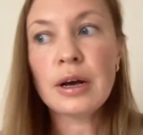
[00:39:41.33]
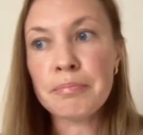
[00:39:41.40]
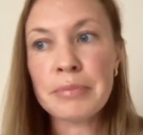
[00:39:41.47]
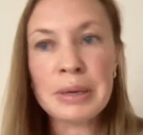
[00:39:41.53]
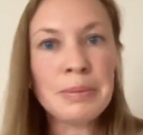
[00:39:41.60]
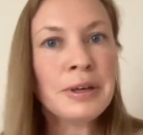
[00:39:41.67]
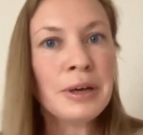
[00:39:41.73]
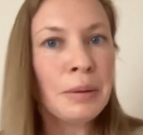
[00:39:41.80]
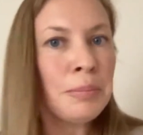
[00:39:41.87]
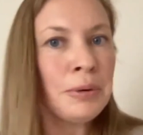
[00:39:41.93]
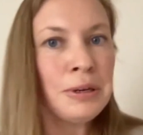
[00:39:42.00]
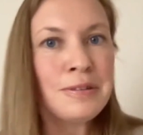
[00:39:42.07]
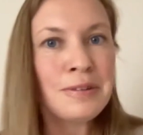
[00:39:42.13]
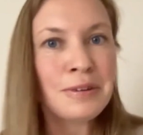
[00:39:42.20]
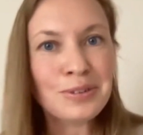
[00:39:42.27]
Maybe
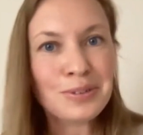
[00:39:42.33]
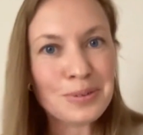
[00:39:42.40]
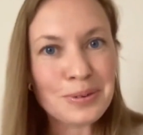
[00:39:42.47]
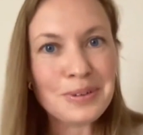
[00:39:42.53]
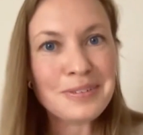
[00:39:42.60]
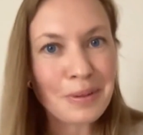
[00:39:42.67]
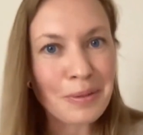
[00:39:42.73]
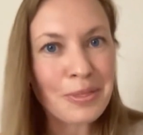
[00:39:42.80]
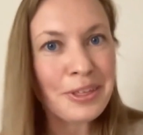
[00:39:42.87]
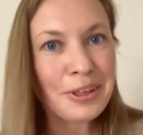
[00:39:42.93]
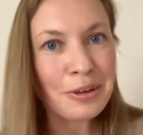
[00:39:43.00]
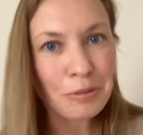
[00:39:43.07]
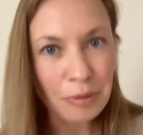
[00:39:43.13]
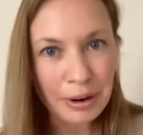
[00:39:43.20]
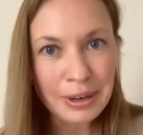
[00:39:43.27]
companies are doing
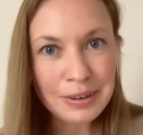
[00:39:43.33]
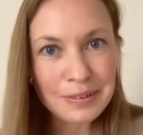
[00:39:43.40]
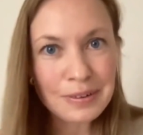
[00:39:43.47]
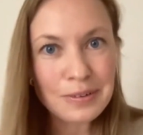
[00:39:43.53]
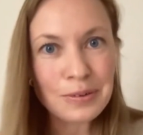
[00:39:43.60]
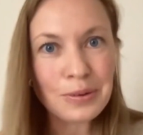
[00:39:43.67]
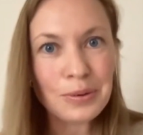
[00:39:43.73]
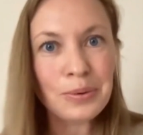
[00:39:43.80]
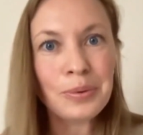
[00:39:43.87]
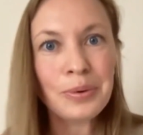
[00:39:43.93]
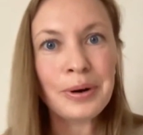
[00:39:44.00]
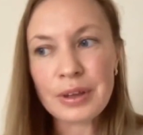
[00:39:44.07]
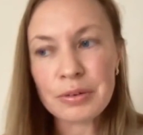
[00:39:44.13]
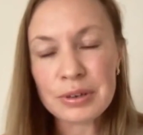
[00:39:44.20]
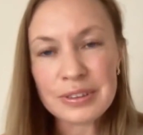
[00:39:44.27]
something right to
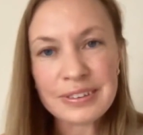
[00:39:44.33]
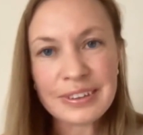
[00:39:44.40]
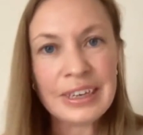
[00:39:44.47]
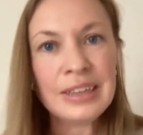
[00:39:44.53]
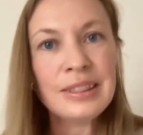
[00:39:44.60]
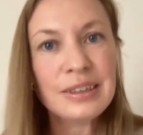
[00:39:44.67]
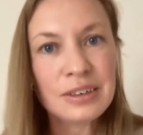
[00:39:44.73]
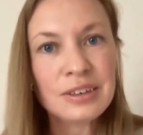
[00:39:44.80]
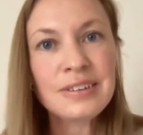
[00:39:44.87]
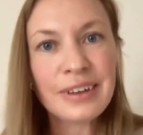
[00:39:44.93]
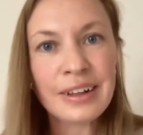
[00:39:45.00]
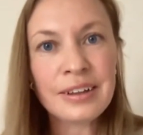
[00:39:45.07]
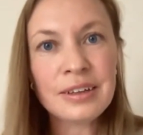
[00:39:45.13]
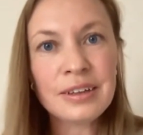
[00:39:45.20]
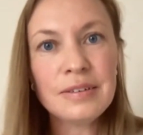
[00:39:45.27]
retain their
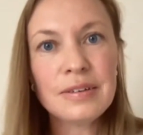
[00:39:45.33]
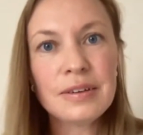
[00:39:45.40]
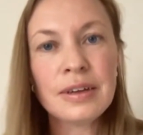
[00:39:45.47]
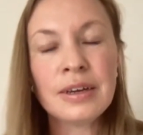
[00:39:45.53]
talent.